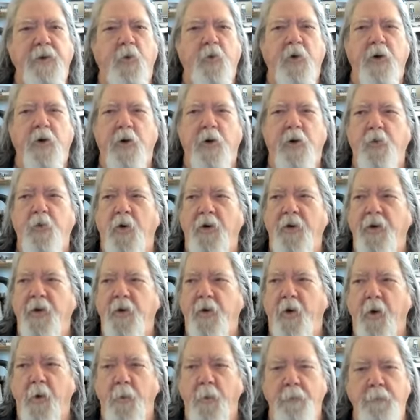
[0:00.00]
world, where
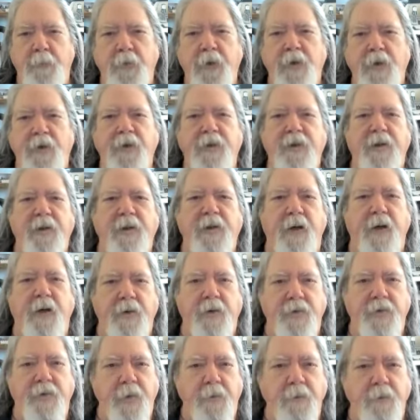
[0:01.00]
there are
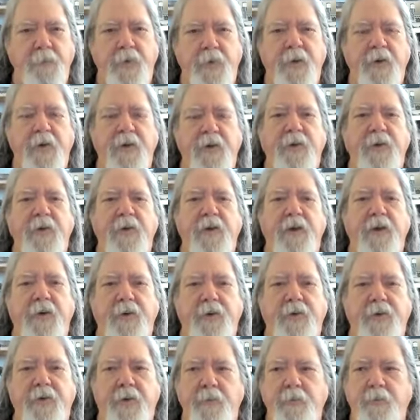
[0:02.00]
billionaires and
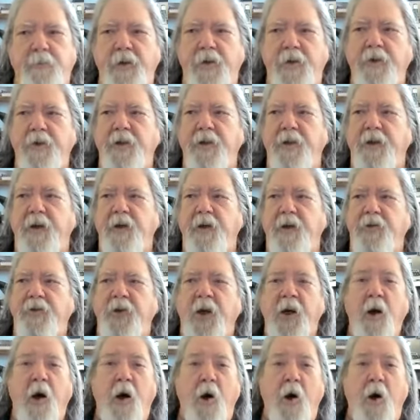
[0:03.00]
billionaires and billionaires,